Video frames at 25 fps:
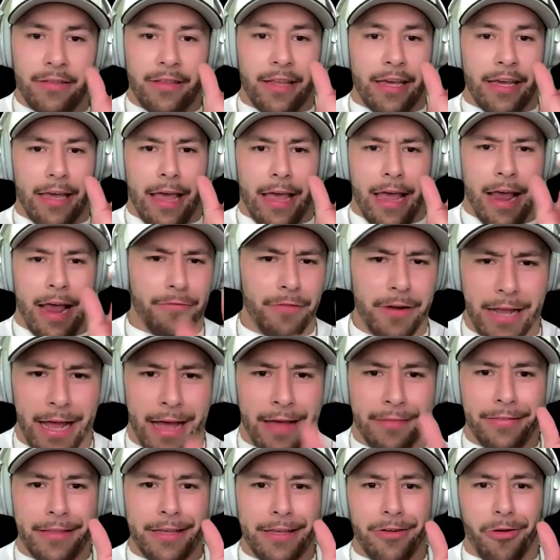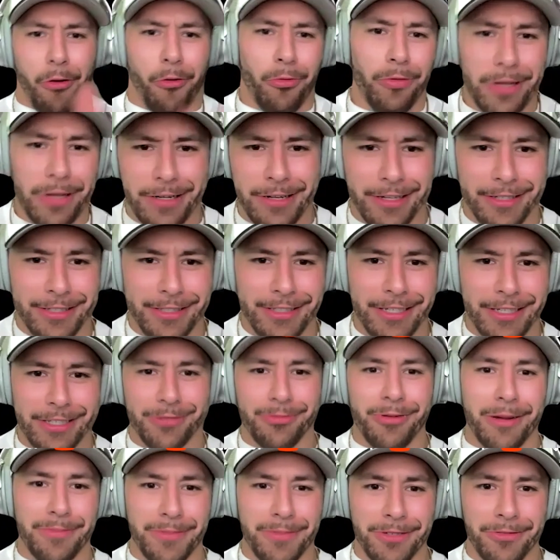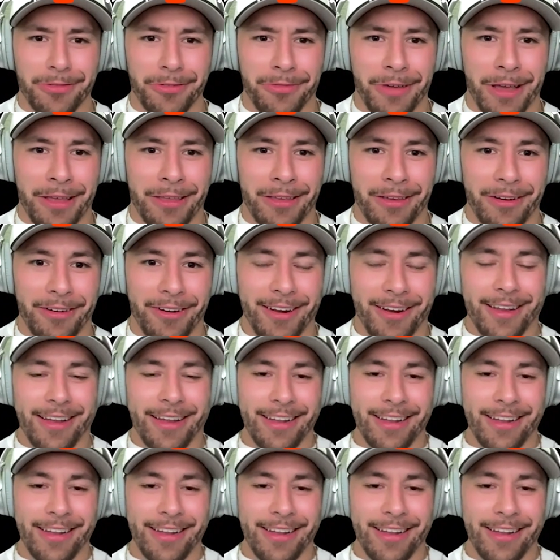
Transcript: Like every athlete only does 6 reps to failure.